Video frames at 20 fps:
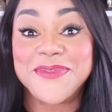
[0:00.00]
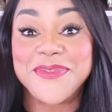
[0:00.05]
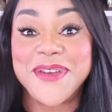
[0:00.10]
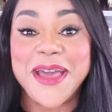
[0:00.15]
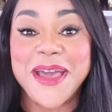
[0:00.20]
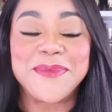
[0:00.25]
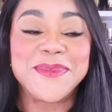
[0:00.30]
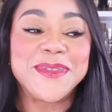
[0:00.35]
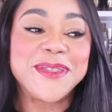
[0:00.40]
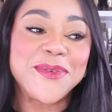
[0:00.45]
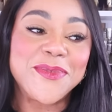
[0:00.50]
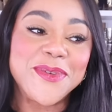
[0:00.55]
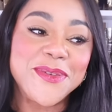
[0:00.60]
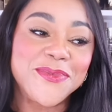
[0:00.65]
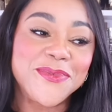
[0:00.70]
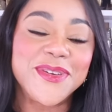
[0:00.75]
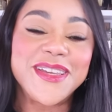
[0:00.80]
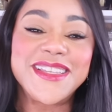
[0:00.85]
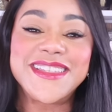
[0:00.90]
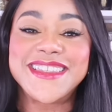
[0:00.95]
fam, so
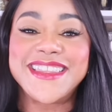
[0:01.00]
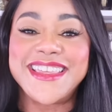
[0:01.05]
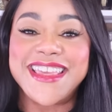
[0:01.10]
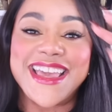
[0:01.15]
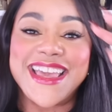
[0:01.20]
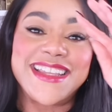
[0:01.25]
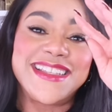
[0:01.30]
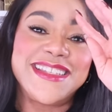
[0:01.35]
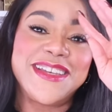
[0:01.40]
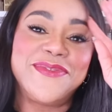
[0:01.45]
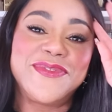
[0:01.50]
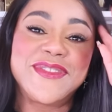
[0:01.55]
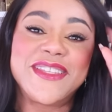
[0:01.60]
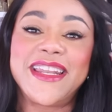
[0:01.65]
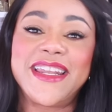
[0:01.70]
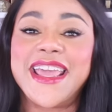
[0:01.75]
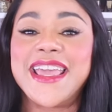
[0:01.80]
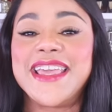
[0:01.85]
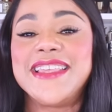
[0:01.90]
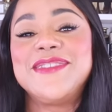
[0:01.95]
we've reached the end of
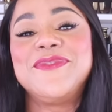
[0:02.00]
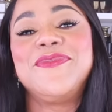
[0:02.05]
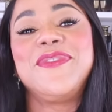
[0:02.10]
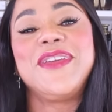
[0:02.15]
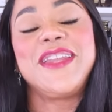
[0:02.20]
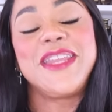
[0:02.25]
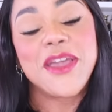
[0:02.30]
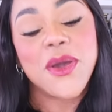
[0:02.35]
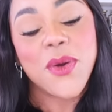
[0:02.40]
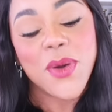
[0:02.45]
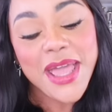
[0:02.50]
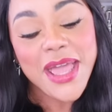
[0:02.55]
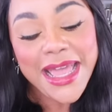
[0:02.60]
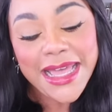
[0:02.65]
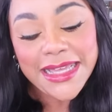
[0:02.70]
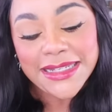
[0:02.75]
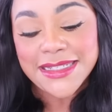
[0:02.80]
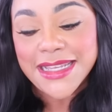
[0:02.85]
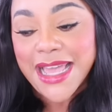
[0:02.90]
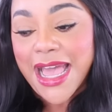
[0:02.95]
today's video,
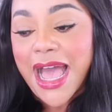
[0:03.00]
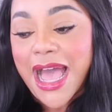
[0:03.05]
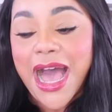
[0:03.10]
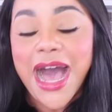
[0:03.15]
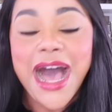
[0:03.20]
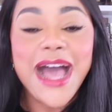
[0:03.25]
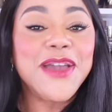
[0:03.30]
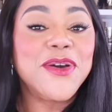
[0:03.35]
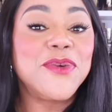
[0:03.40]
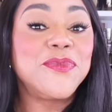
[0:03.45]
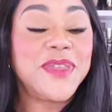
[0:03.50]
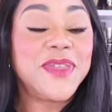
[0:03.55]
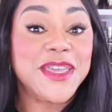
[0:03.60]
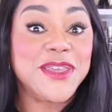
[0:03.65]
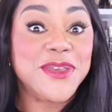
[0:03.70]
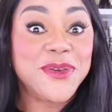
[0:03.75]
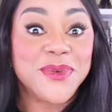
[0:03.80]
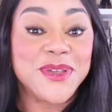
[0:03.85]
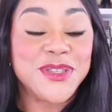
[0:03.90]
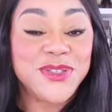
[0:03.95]
and I hope that
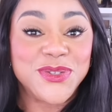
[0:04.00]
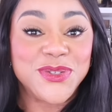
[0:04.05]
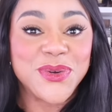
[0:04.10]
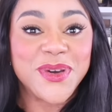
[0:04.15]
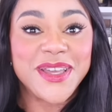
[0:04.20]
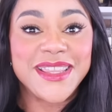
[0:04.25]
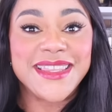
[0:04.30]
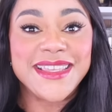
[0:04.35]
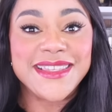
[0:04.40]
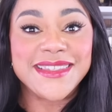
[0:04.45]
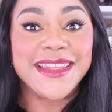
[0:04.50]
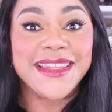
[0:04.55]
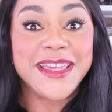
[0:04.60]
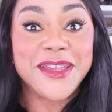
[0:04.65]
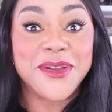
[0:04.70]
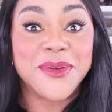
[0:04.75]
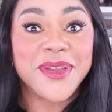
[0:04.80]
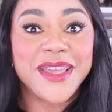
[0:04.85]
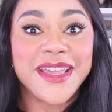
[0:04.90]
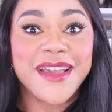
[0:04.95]
you enjoyed these
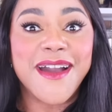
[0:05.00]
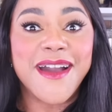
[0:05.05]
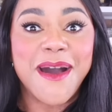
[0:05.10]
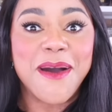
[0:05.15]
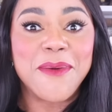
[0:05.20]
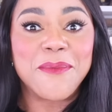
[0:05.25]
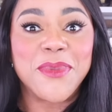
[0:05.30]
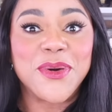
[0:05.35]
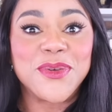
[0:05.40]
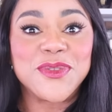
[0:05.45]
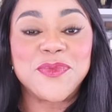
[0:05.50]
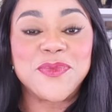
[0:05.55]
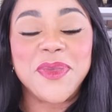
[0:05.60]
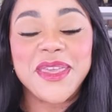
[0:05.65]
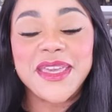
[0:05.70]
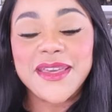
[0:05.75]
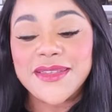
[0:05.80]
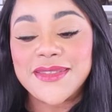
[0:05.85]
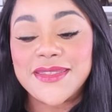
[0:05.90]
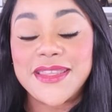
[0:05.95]
layering combos
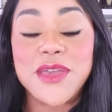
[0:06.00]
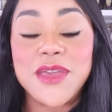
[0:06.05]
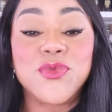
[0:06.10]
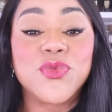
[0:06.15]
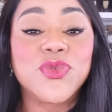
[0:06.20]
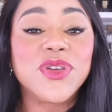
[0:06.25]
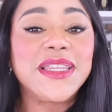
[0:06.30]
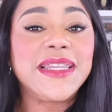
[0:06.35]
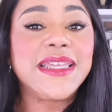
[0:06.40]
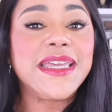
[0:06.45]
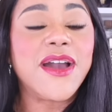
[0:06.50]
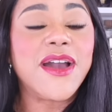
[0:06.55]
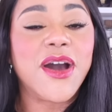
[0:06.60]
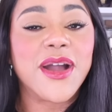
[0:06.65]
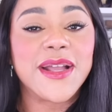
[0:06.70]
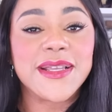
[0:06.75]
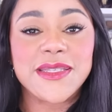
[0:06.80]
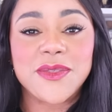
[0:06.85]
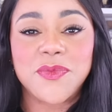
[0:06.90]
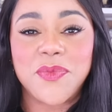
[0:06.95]
because they really
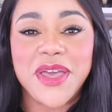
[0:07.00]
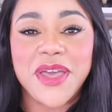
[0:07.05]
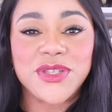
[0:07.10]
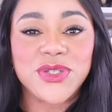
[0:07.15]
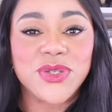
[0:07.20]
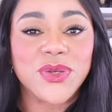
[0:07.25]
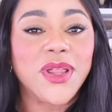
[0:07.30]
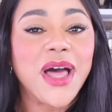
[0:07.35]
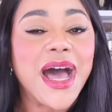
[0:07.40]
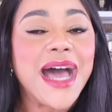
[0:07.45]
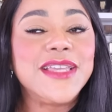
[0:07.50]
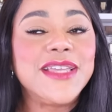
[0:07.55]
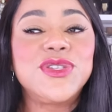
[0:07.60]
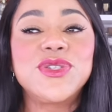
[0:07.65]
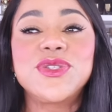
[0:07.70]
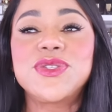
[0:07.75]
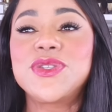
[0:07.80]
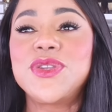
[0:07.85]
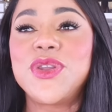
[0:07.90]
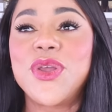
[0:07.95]
are special. I
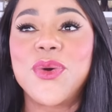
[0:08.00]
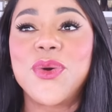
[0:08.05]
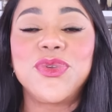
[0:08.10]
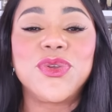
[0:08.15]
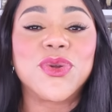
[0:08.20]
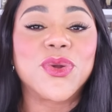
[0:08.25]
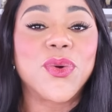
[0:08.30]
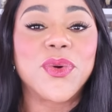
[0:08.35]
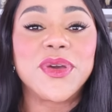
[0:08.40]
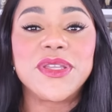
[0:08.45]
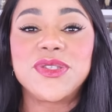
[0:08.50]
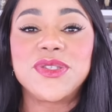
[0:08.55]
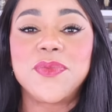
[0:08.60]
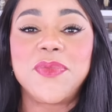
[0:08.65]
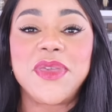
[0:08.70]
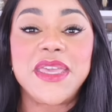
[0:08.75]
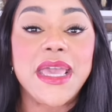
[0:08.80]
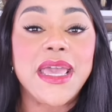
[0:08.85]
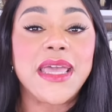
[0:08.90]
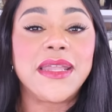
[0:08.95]
just know you're going to
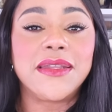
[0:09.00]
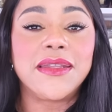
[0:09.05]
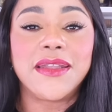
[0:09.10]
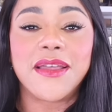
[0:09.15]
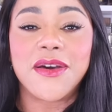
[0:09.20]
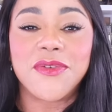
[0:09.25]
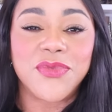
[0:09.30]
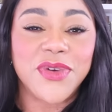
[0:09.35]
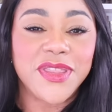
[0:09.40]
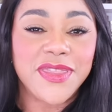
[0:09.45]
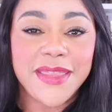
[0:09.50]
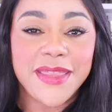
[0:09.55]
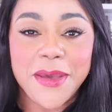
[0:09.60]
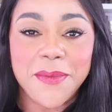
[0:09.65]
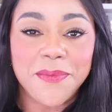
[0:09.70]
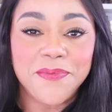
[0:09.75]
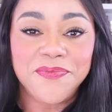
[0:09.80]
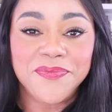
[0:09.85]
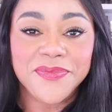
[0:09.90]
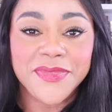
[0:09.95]
be in love with
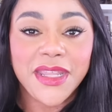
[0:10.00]
them.